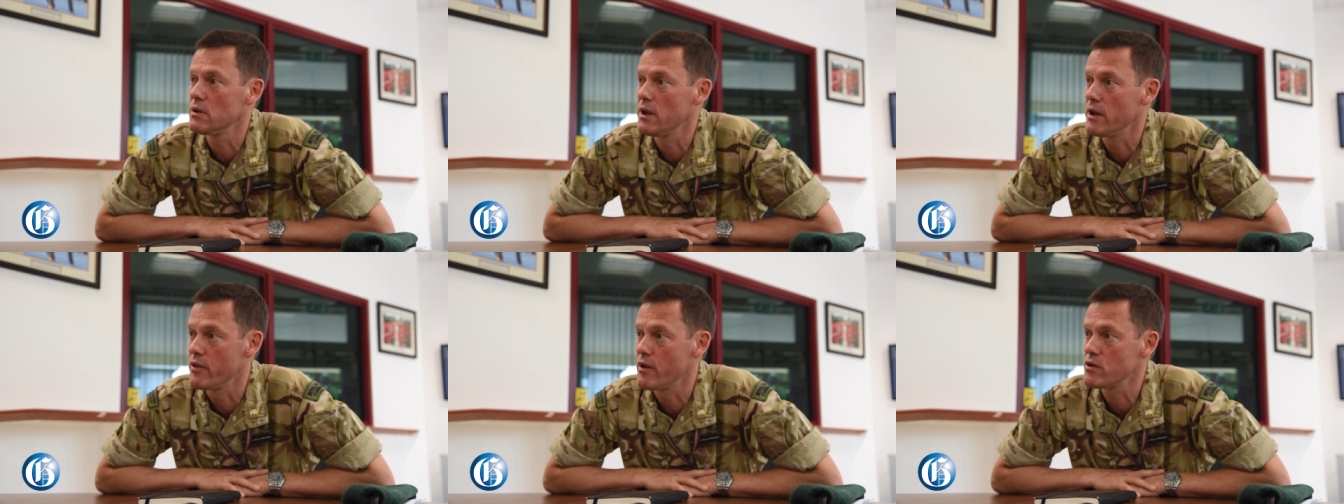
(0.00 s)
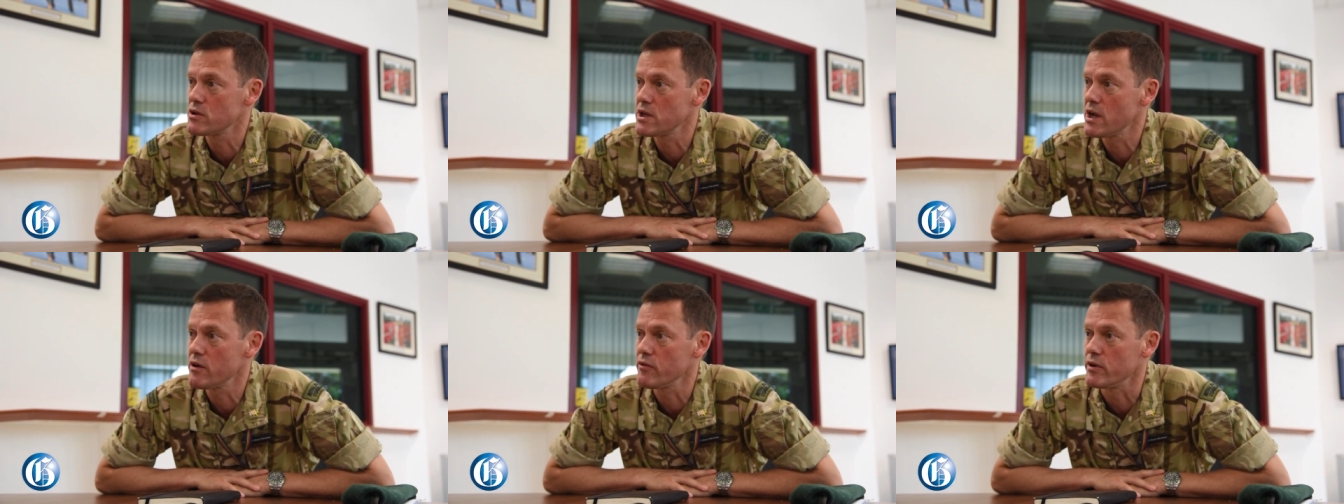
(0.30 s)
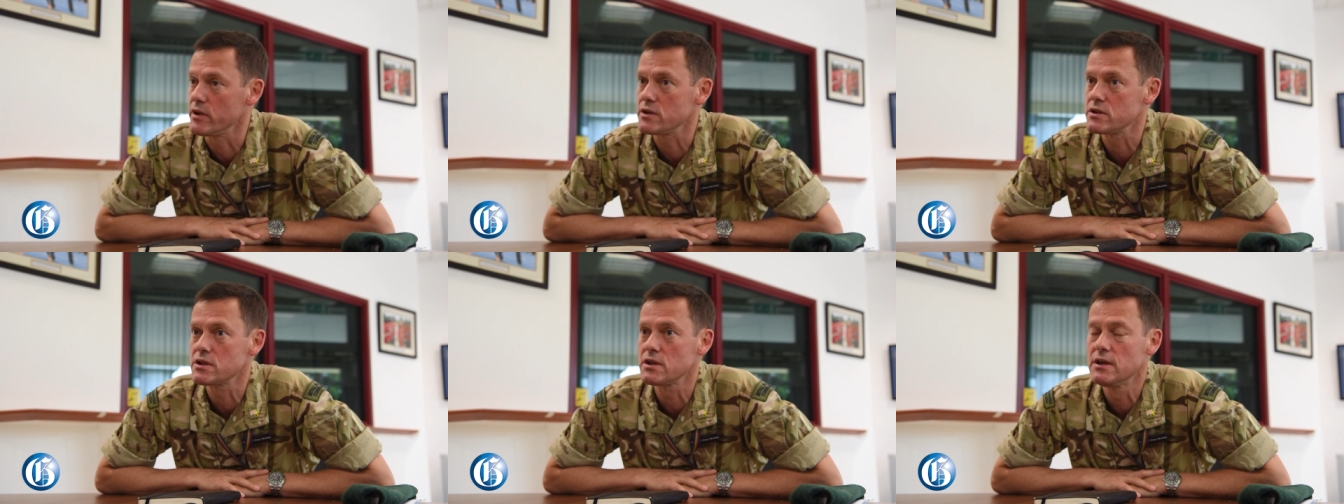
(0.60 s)
in those
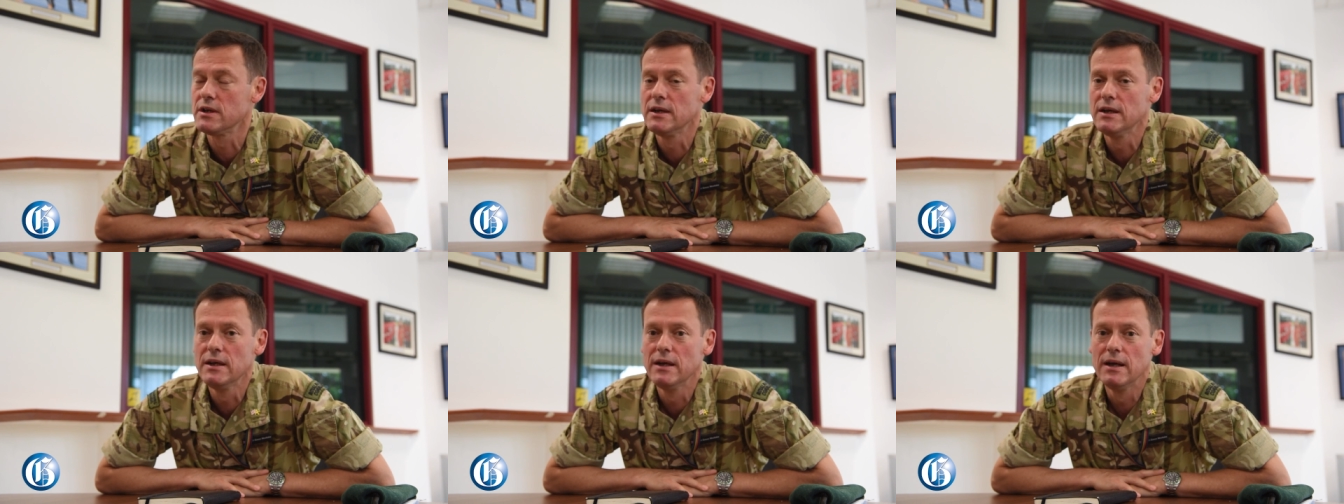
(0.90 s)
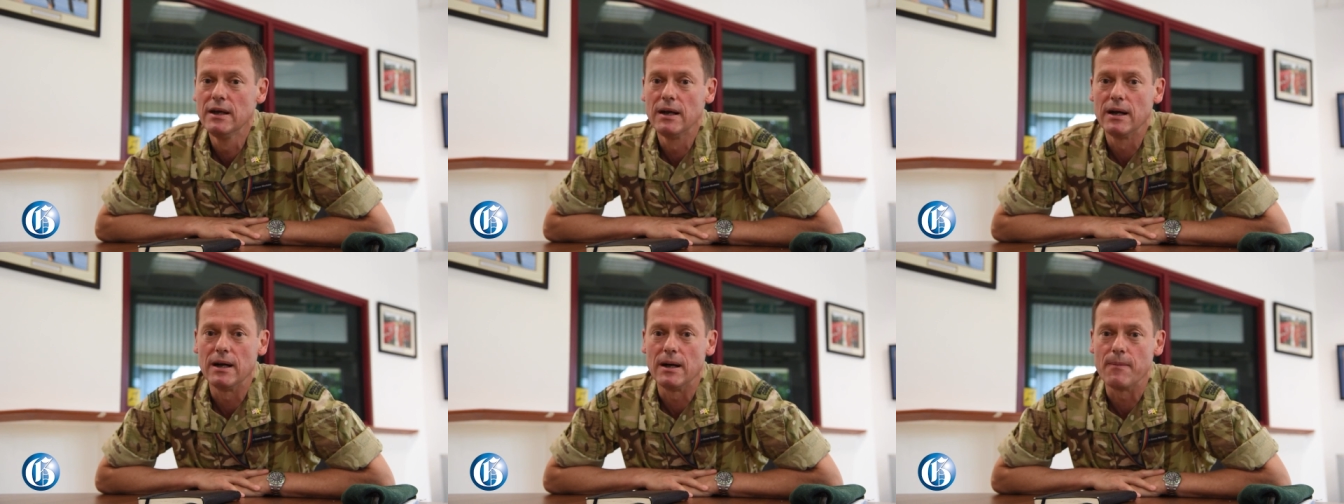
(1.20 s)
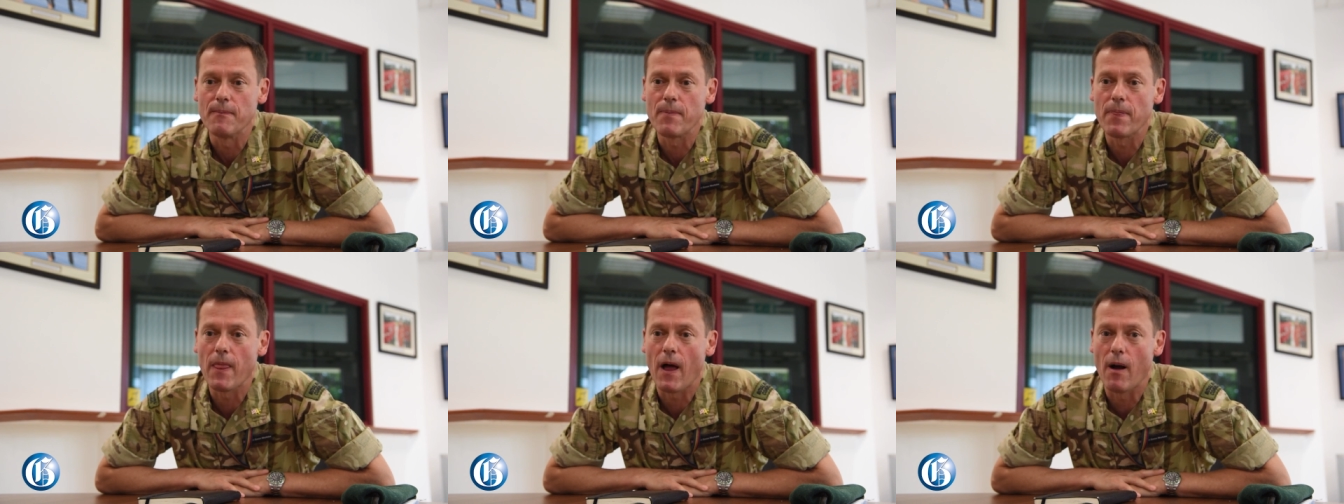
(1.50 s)
areas.
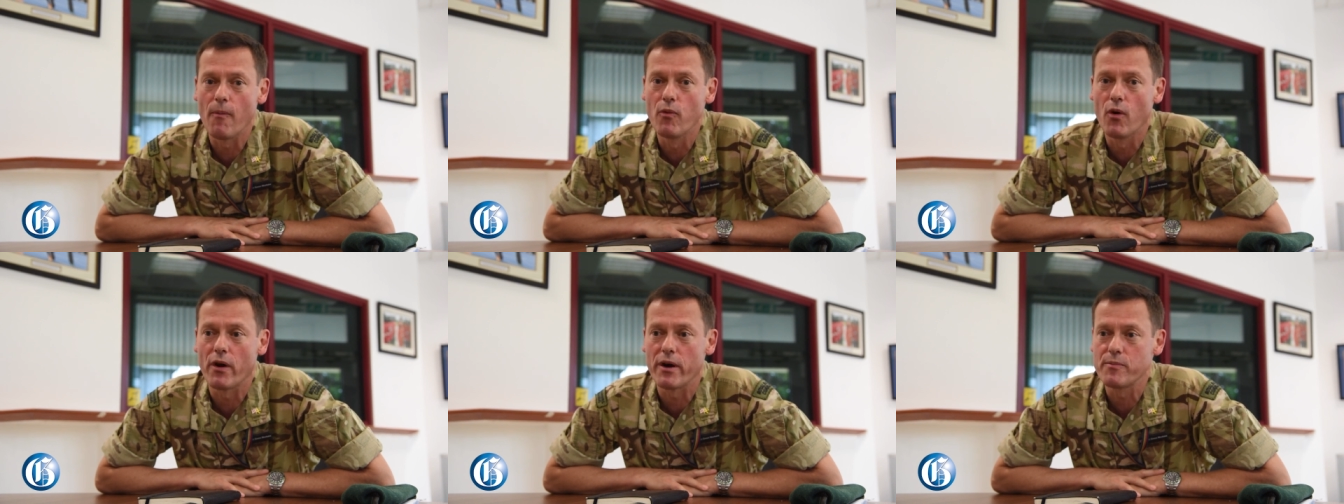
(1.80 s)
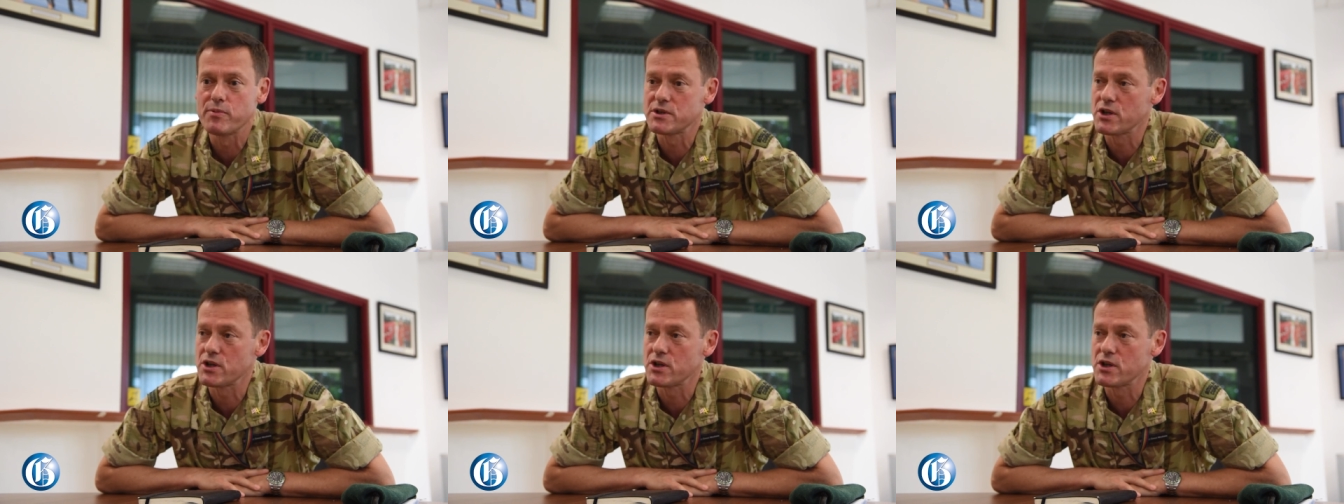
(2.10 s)
Um, I'm not in a